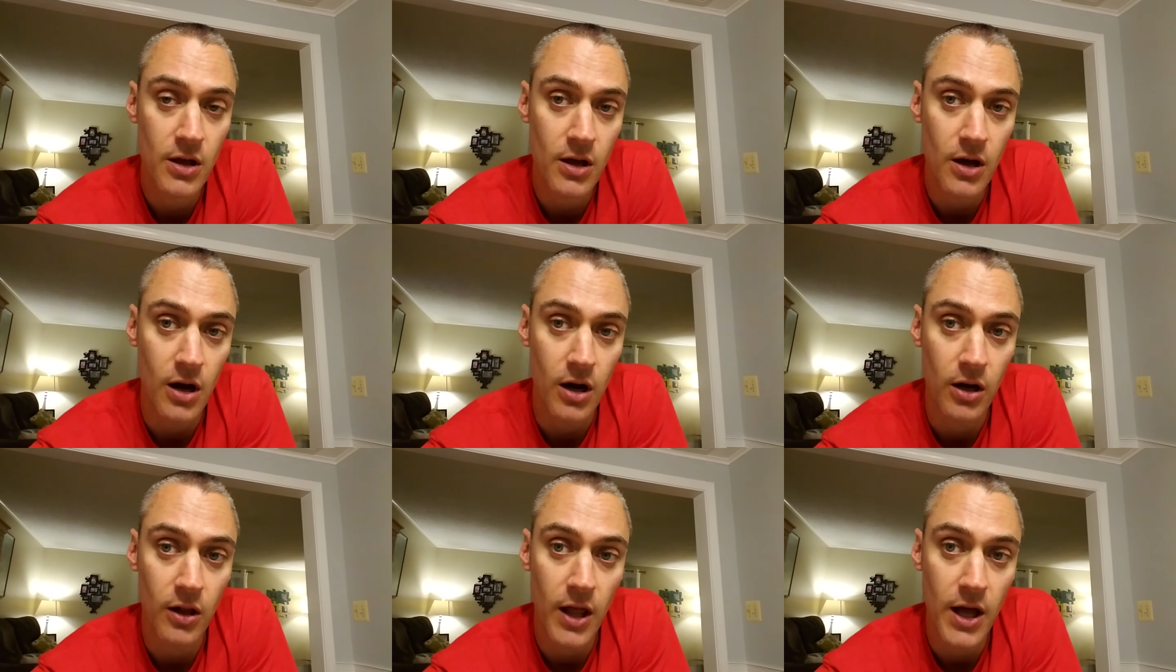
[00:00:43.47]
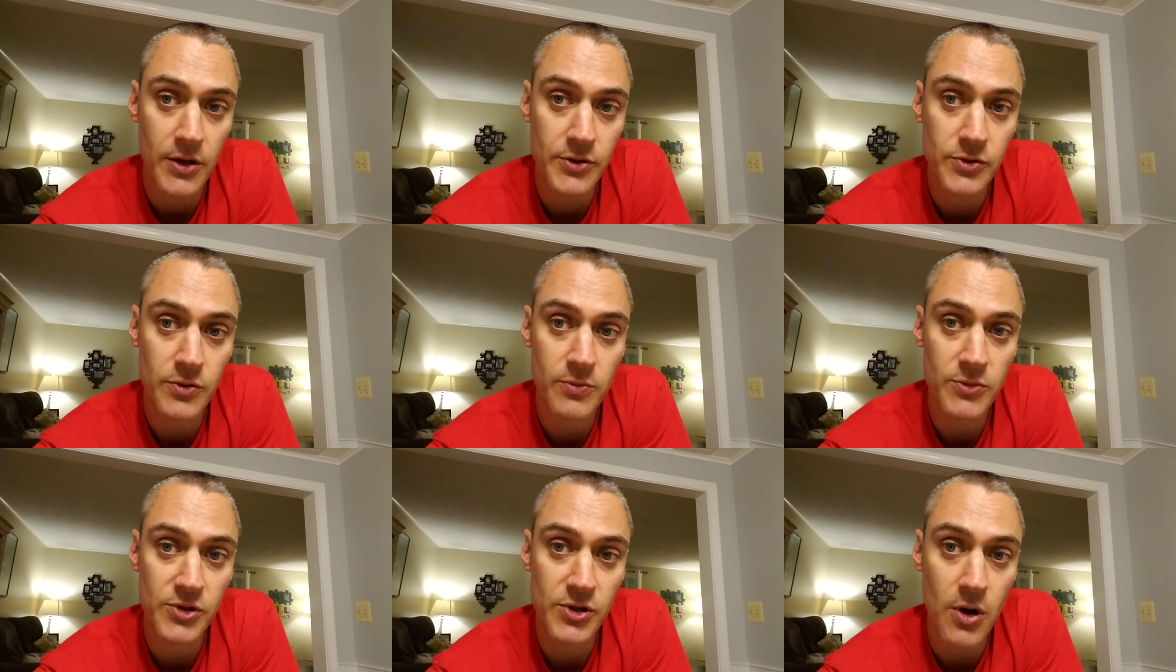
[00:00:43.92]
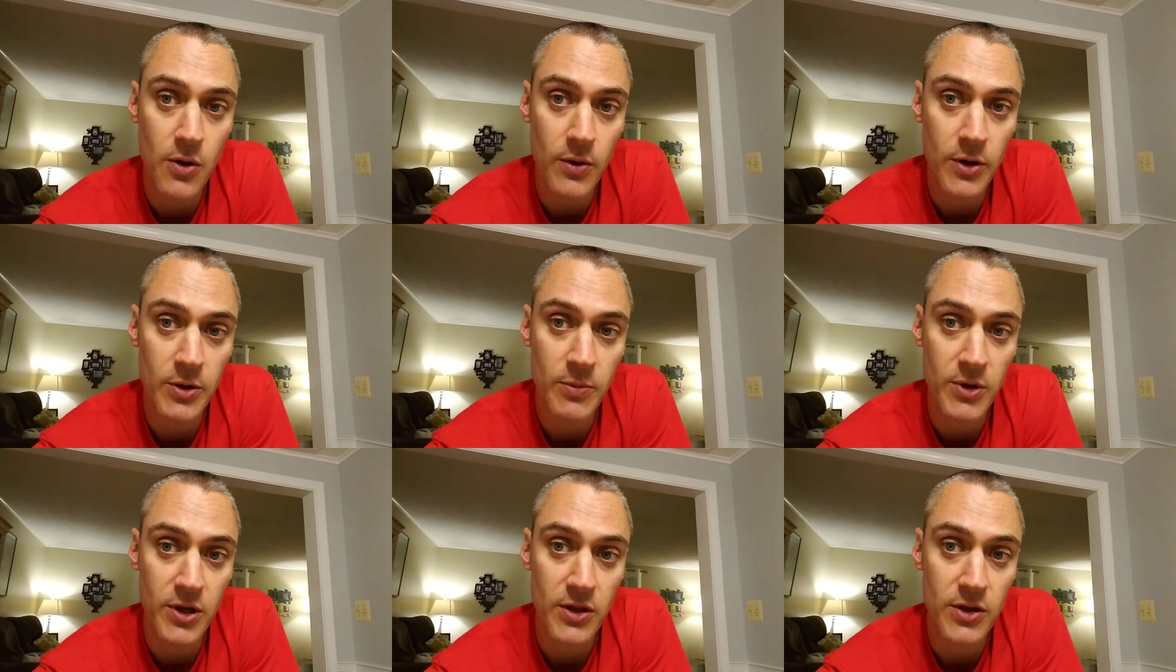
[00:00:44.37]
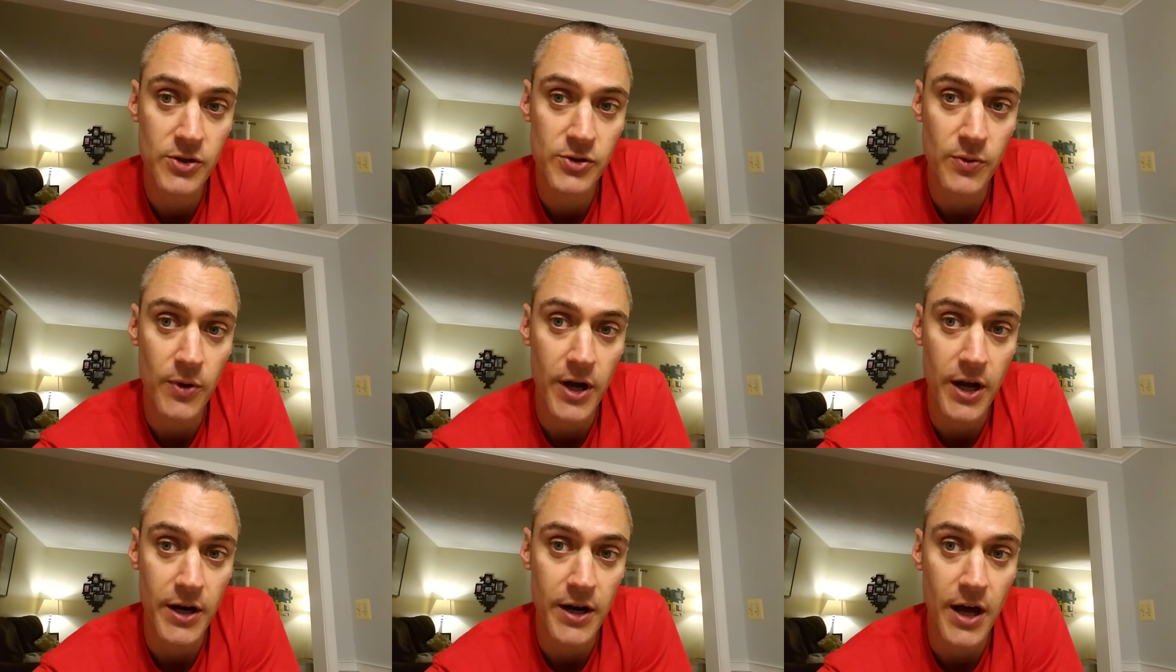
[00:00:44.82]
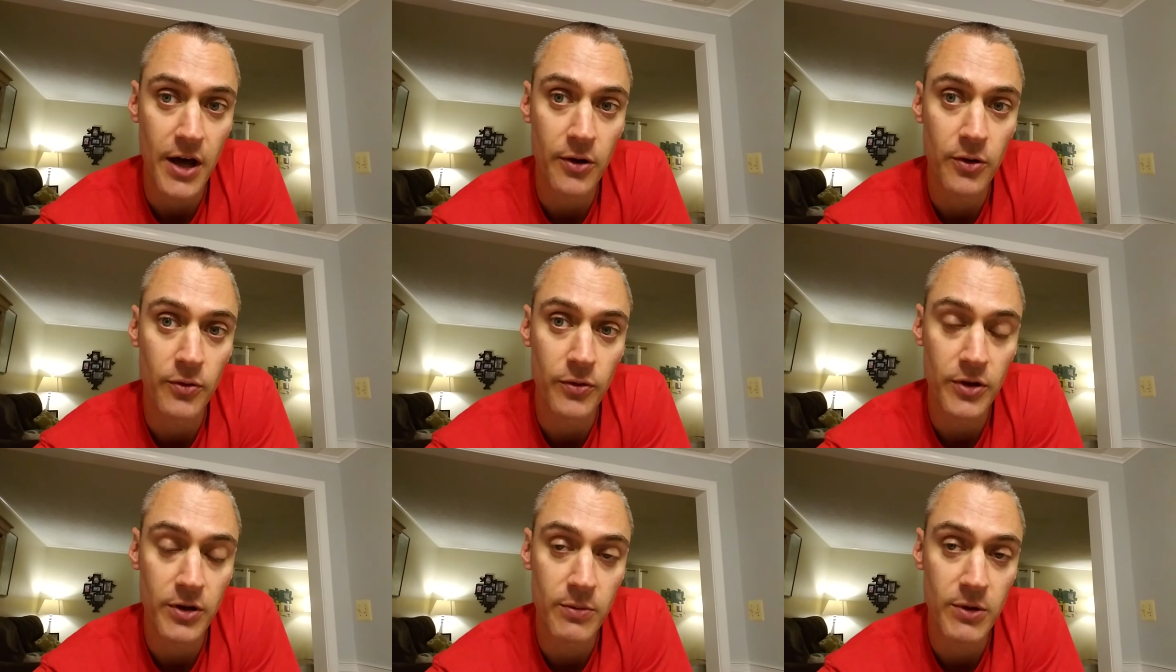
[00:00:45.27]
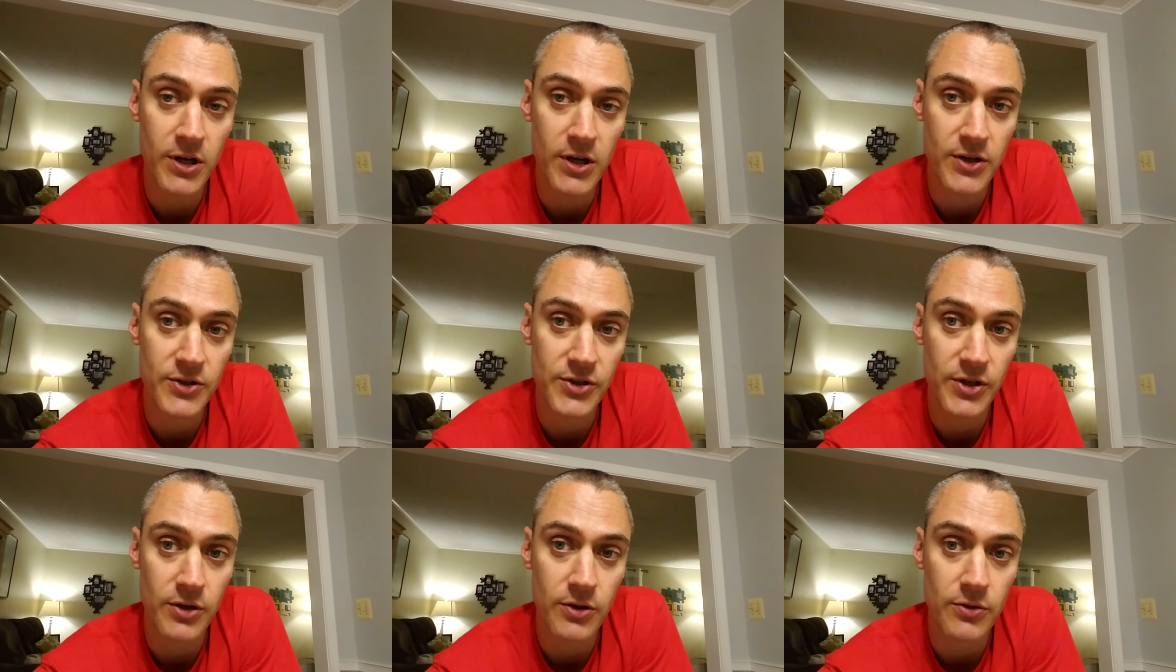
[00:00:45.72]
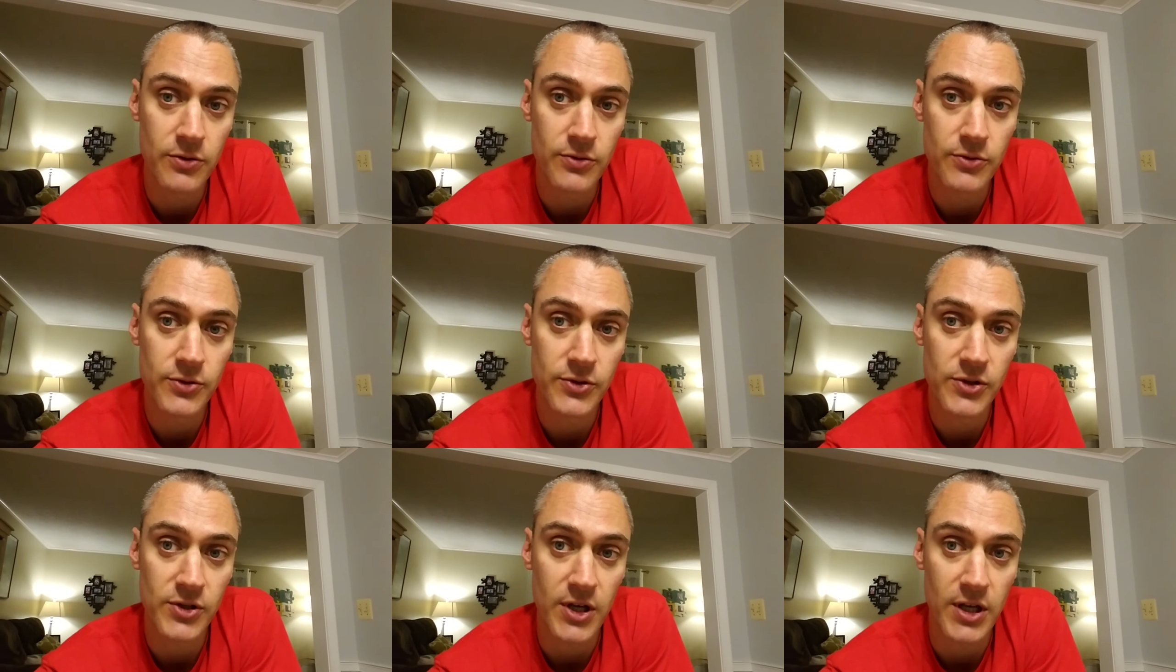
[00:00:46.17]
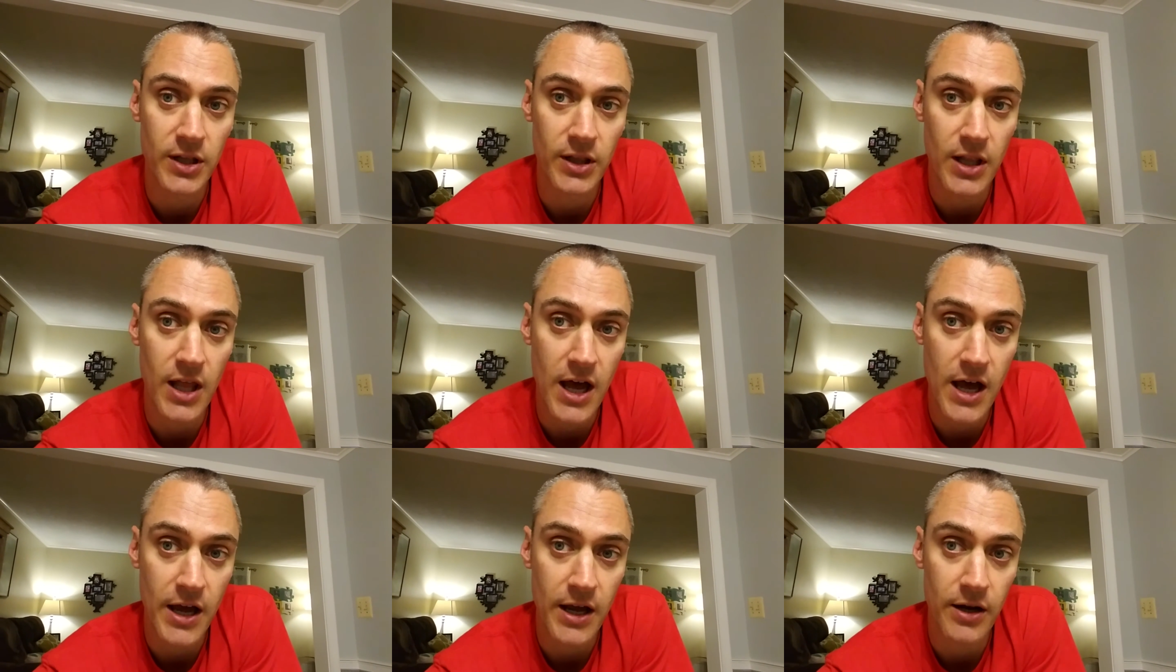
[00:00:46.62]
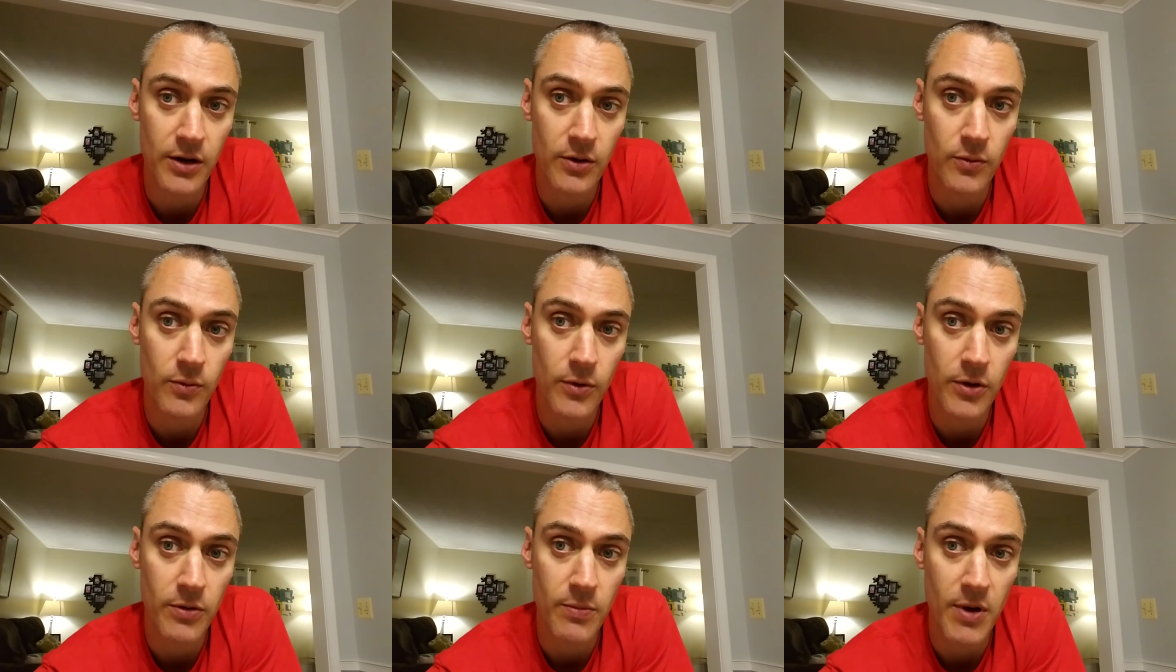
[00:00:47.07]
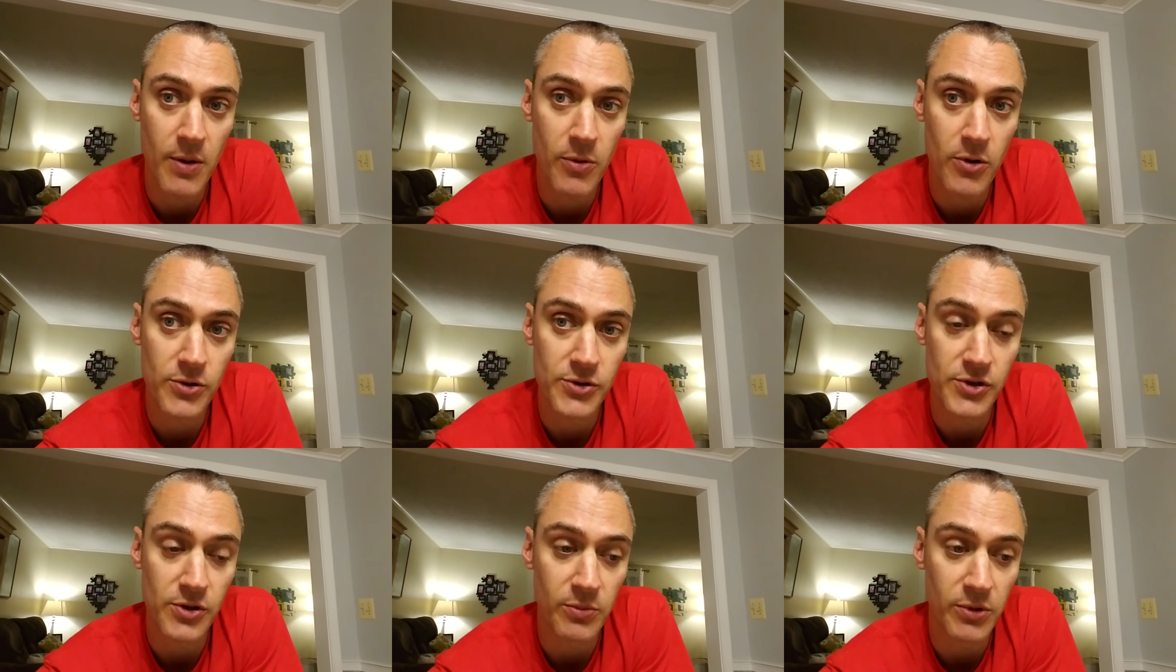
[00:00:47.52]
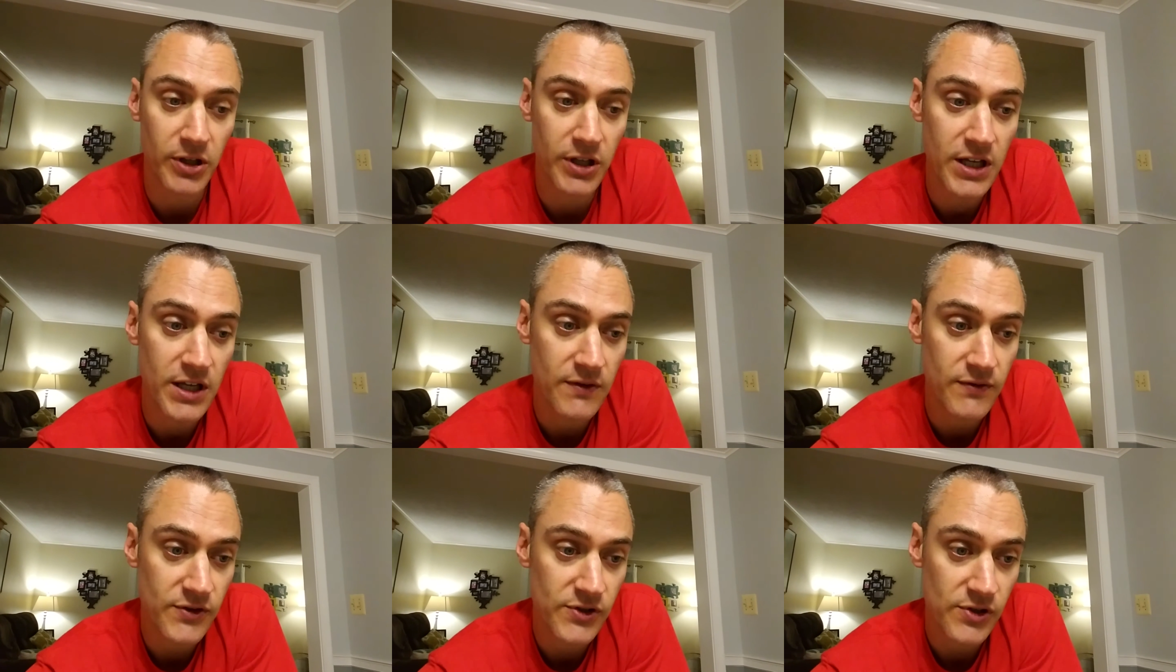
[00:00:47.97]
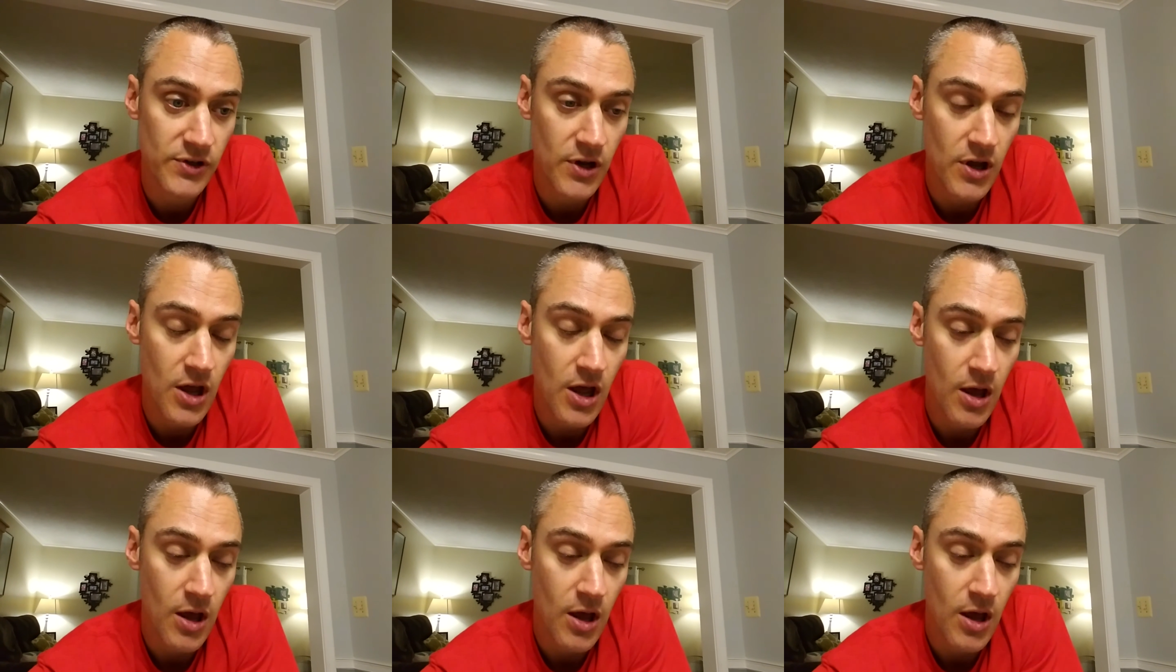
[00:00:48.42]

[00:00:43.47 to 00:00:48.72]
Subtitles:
Our classroom is going to be this way not only because it goes in line with my personal beliefs,